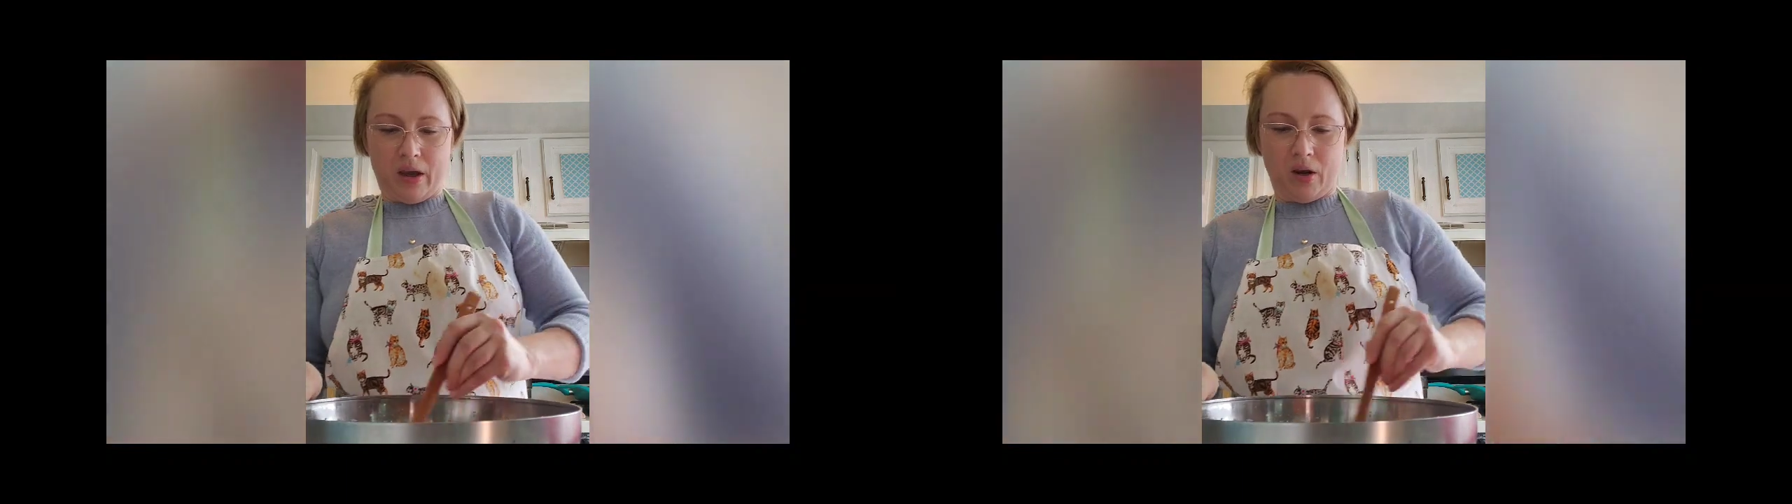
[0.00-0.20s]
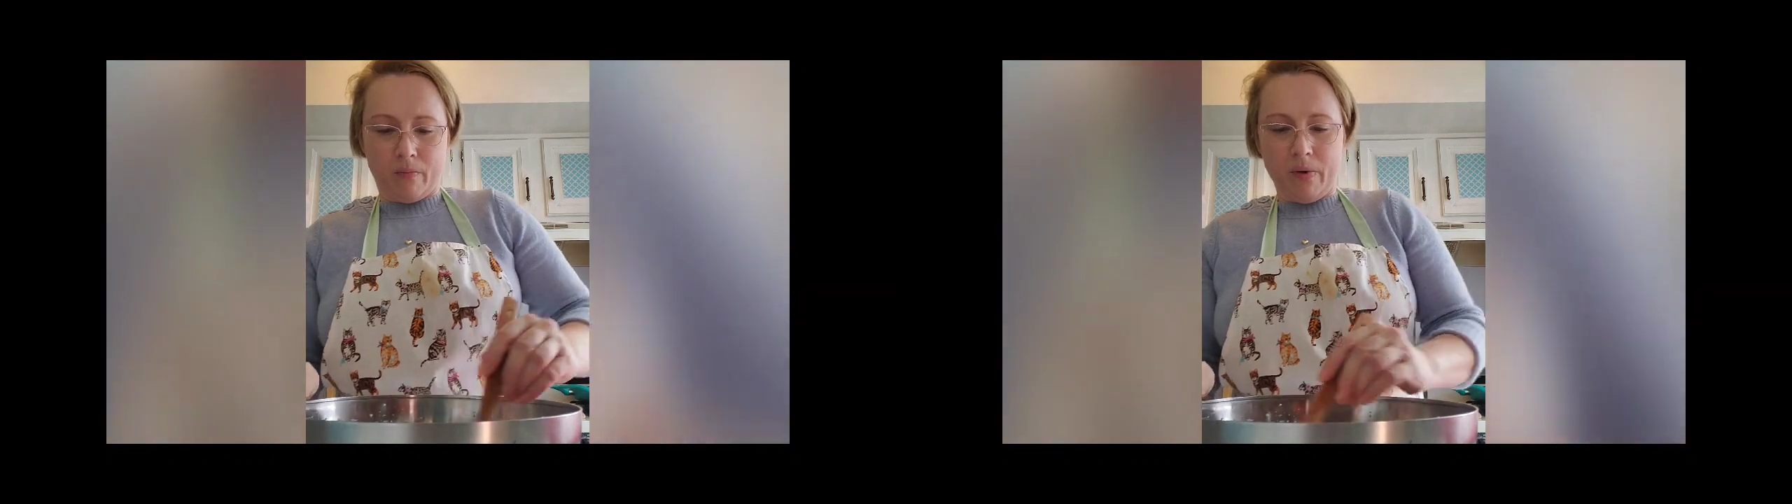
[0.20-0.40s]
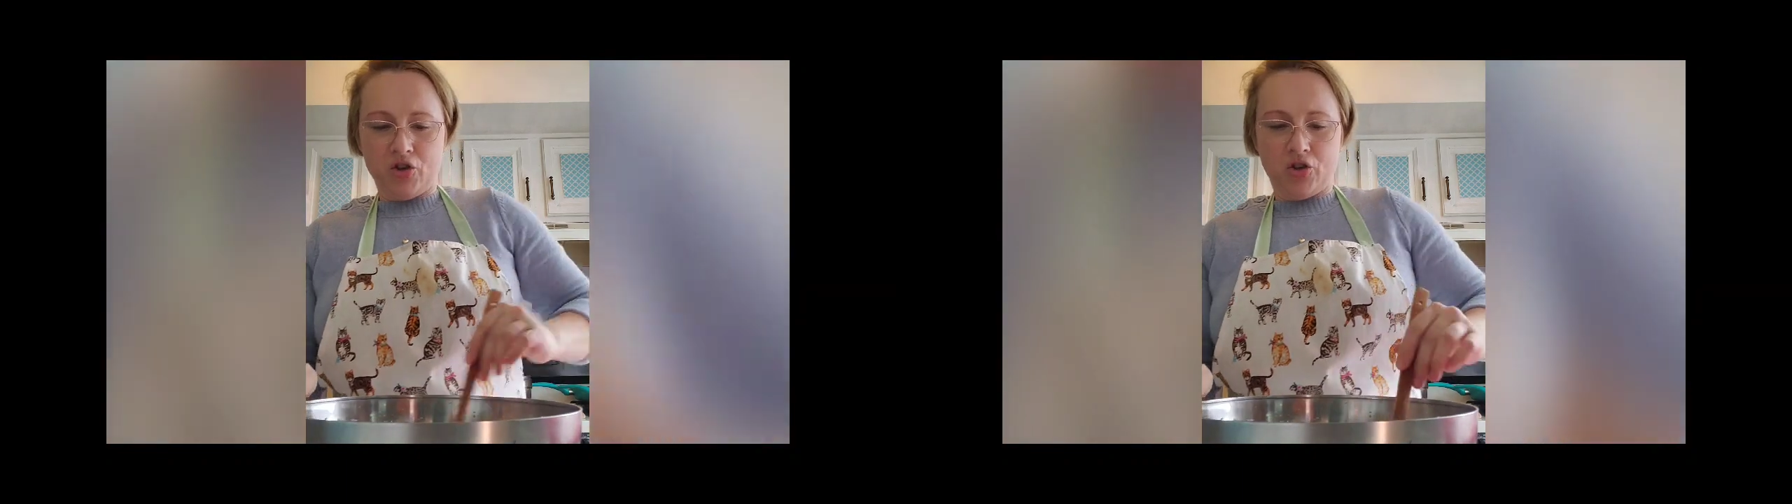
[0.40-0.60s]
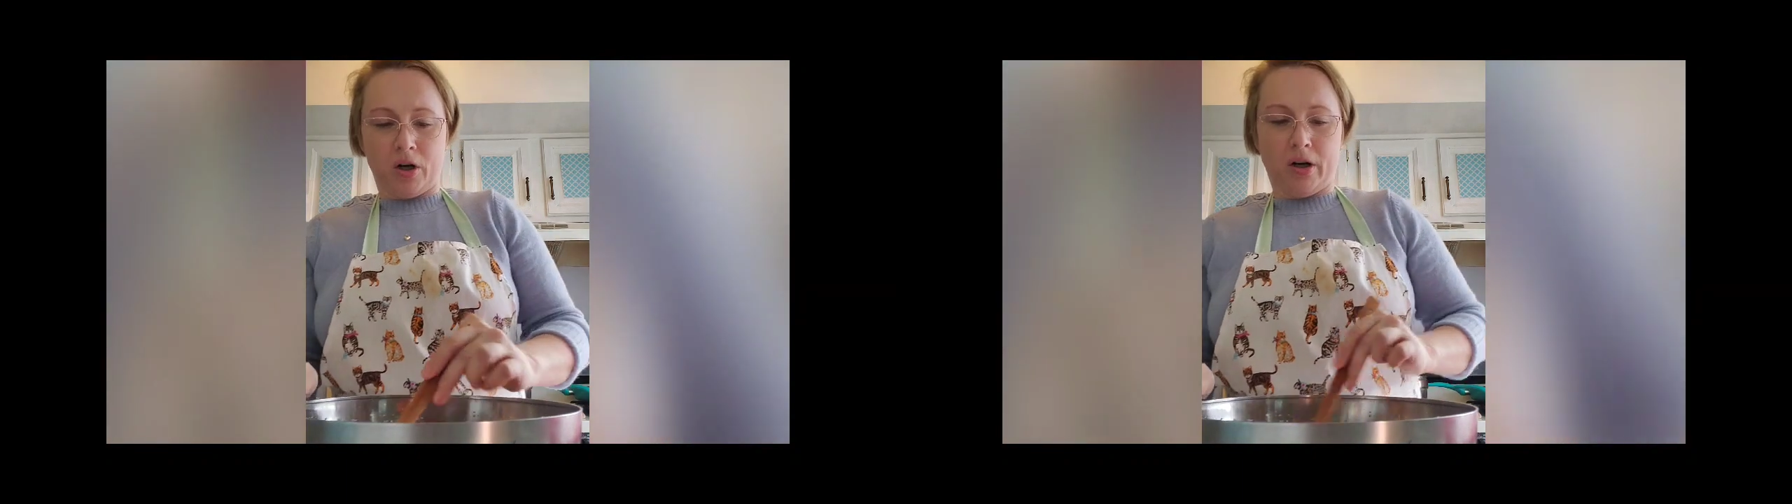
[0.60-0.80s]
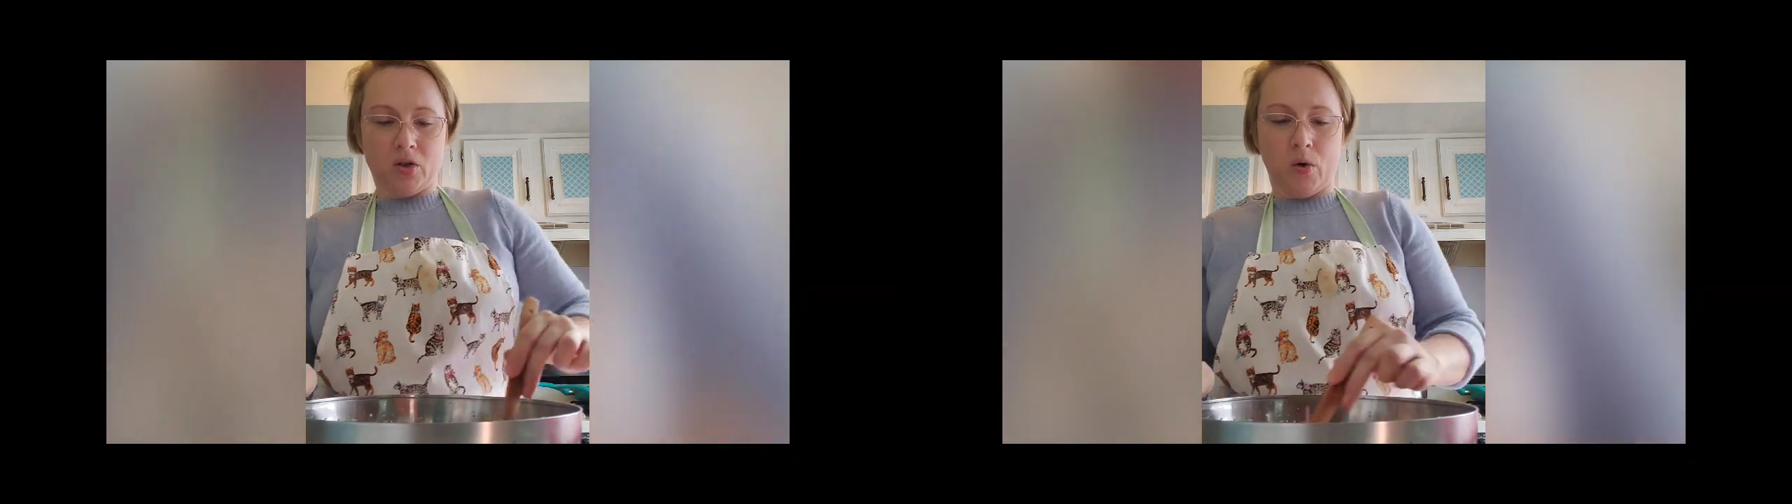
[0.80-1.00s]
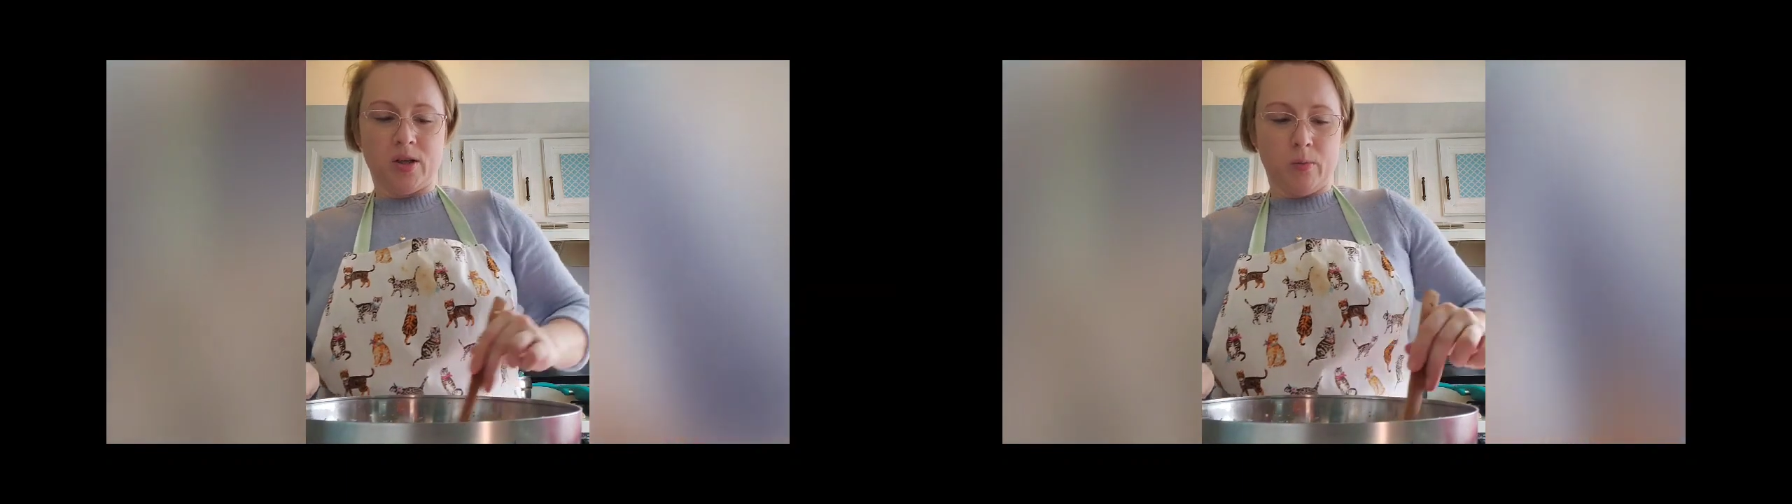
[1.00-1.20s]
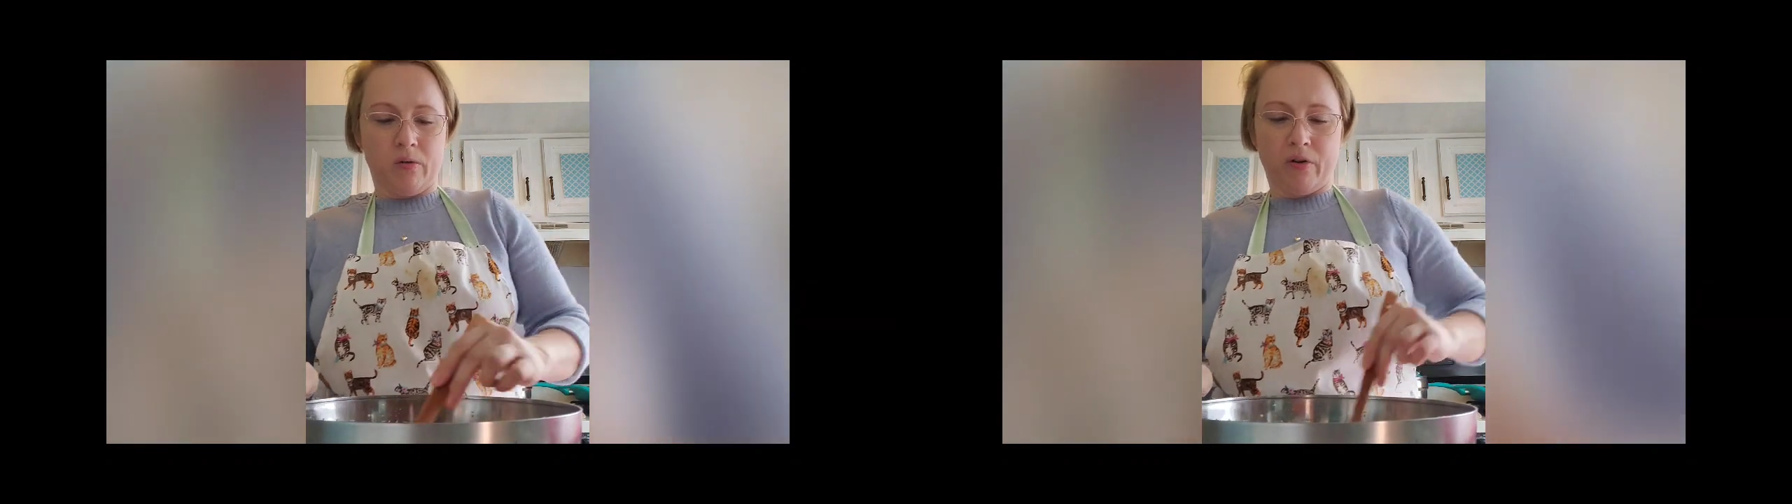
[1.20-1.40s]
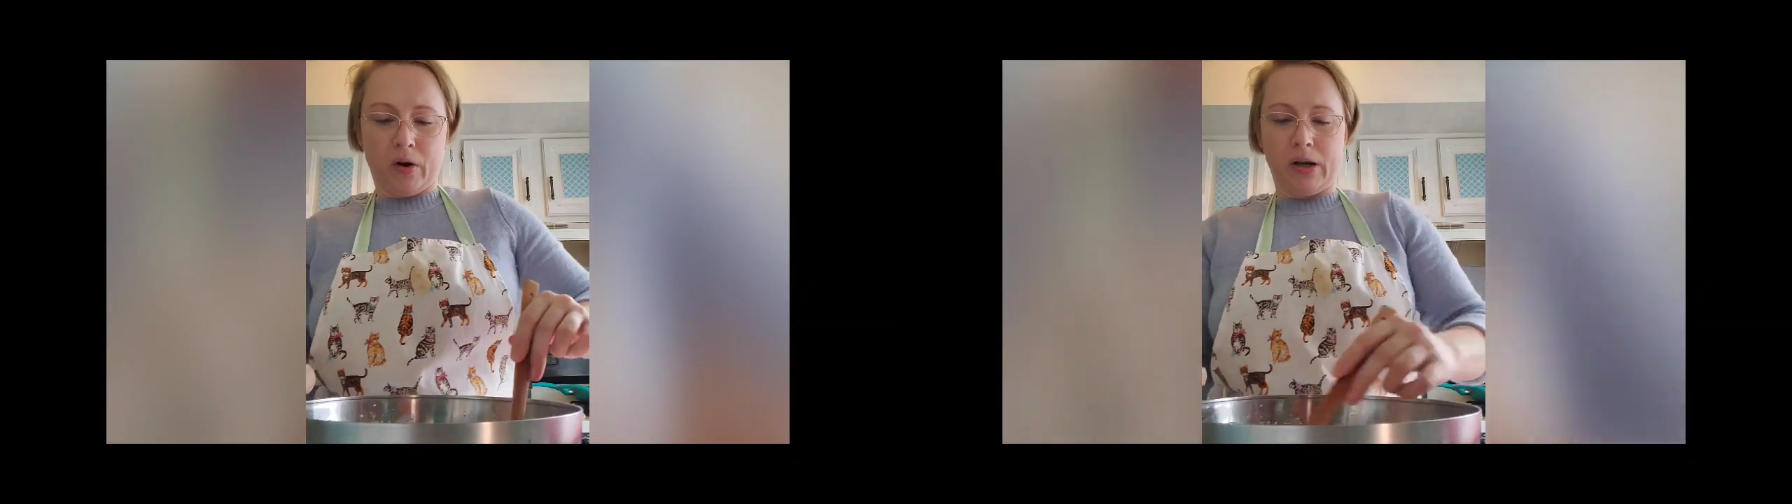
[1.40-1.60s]
that your mixture is going to
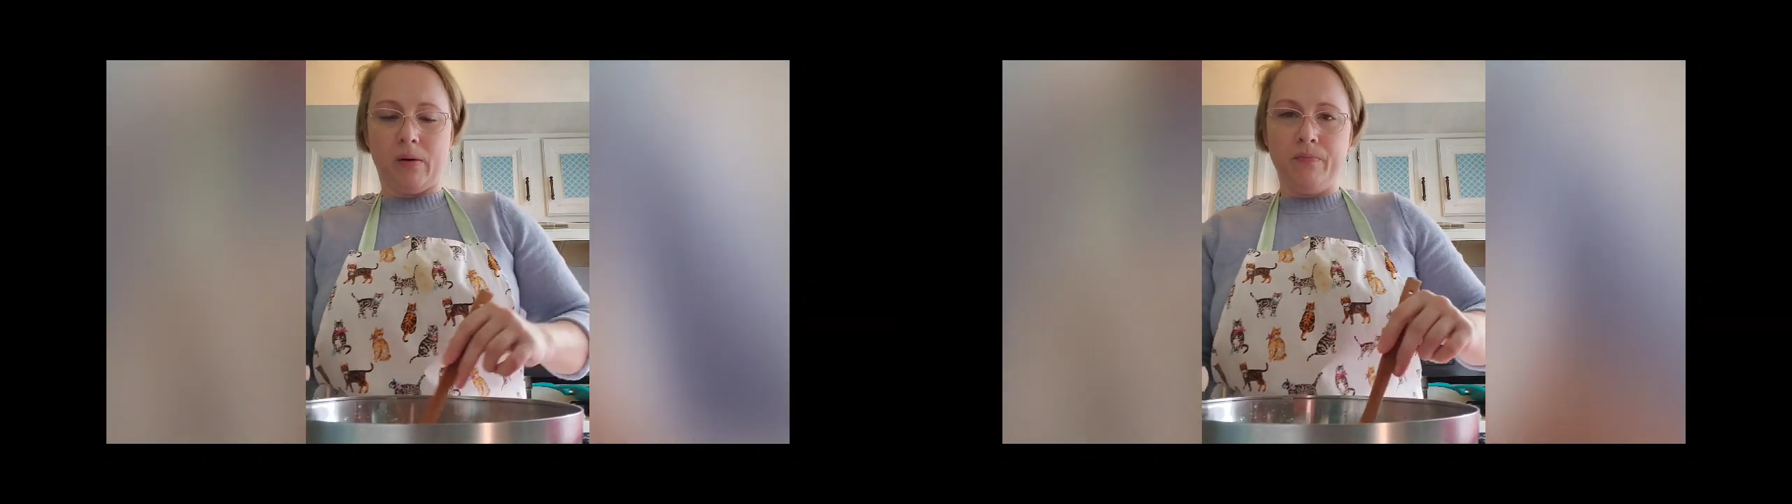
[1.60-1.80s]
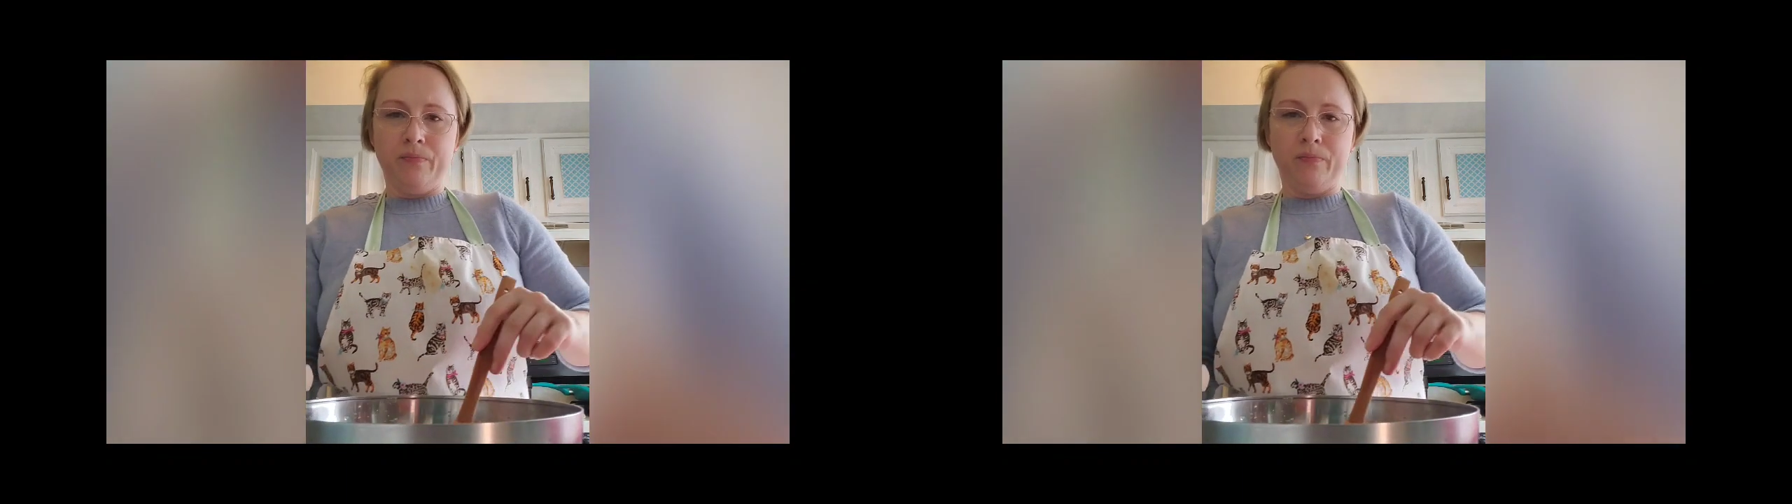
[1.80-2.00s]
be very,